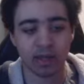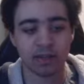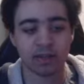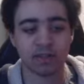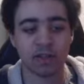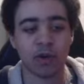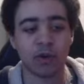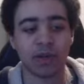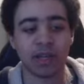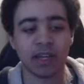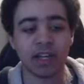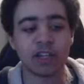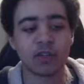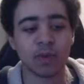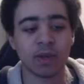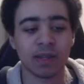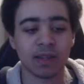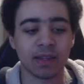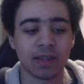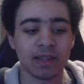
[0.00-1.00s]
So each
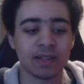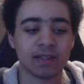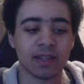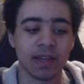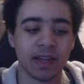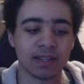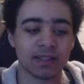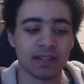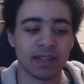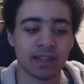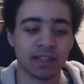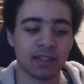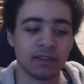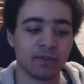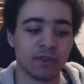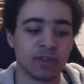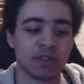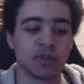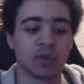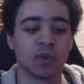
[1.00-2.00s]
one of these has an
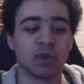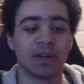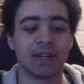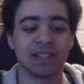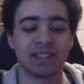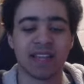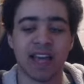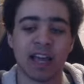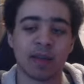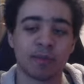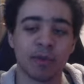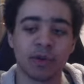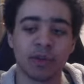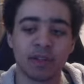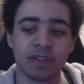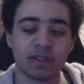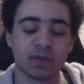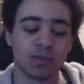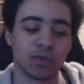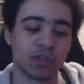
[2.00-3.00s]
individual attack
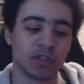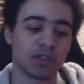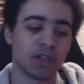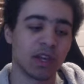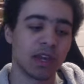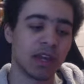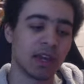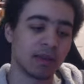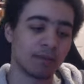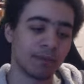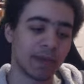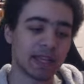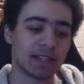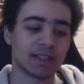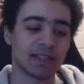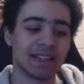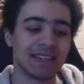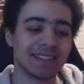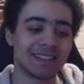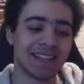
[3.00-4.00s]
bonus, which makes
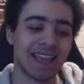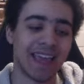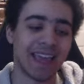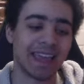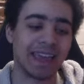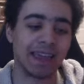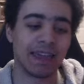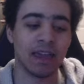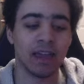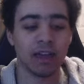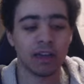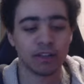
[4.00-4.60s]
this a